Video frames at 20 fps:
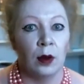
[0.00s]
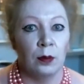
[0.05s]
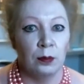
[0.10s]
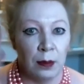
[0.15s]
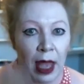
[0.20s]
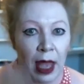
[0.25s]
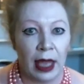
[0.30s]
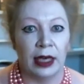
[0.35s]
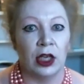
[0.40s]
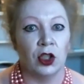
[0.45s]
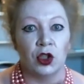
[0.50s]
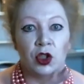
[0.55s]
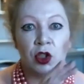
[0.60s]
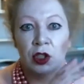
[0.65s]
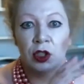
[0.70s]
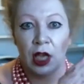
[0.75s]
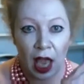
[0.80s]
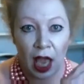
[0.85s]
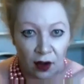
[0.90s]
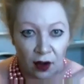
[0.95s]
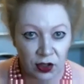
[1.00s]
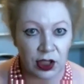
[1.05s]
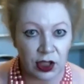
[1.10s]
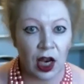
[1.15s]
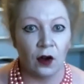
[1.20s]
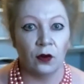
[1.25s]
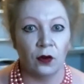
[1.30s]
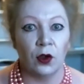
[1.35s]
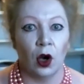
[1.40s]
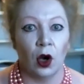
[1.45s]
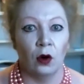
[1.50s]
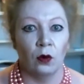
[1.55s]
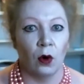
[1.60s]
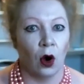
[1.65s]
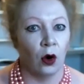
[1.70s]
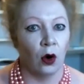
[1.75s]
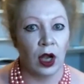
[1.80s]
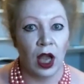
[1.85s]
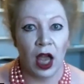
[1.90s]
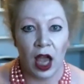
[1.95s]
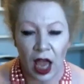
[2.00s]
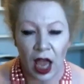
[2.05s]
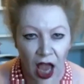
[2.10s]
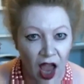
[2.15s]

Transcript: manage, have stuff go wrong,